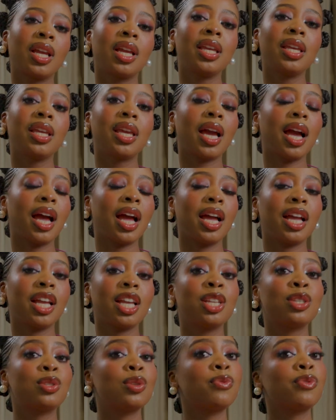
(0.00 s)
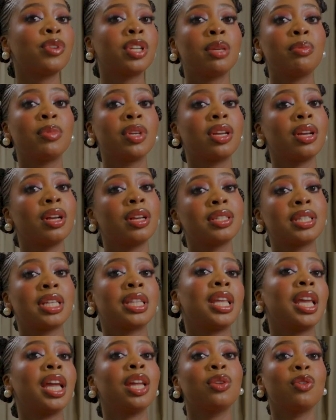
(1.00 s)
Yeah, it's so funny because at
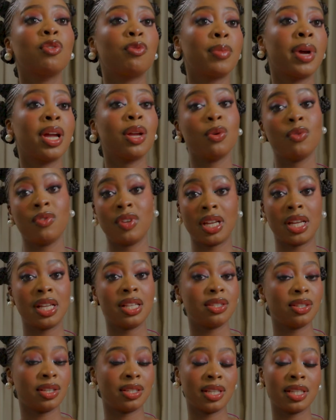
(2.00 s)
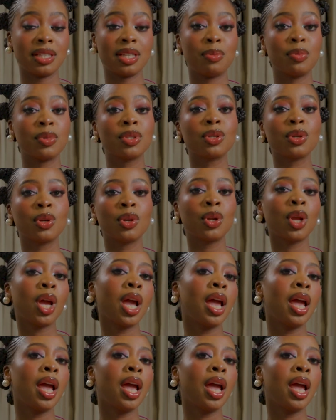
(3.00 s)
the end of my overnight success episode,